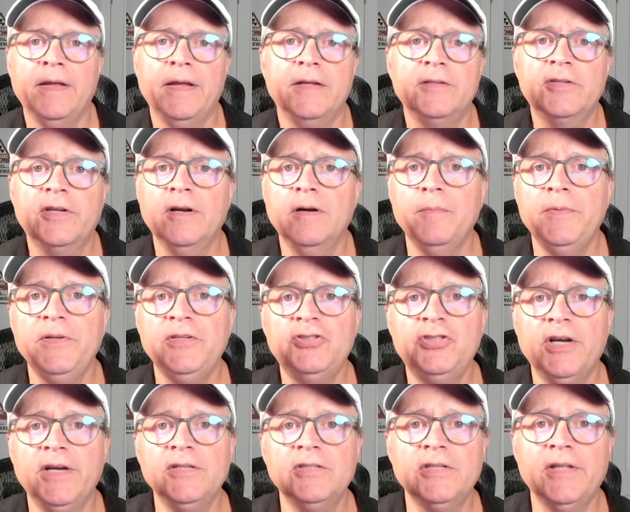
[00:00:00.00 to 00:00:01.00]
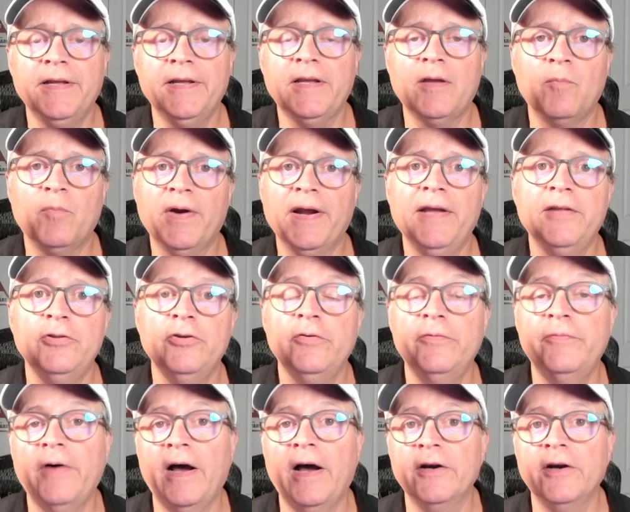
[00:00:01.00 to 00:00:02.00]
It's going to be just like a brand new
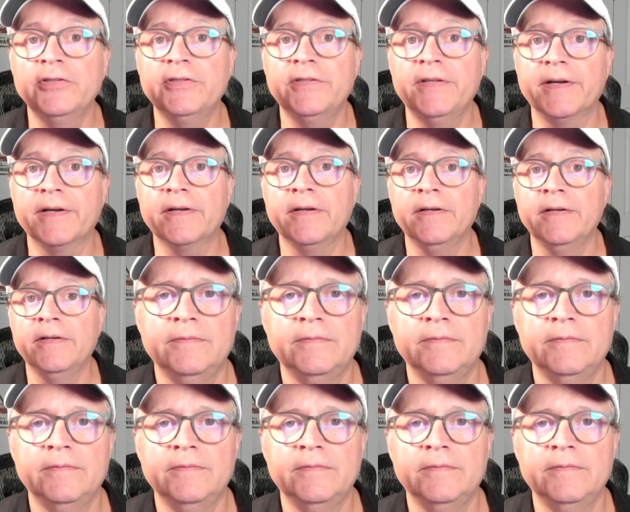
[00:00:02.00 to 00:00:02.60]
Fire Stick.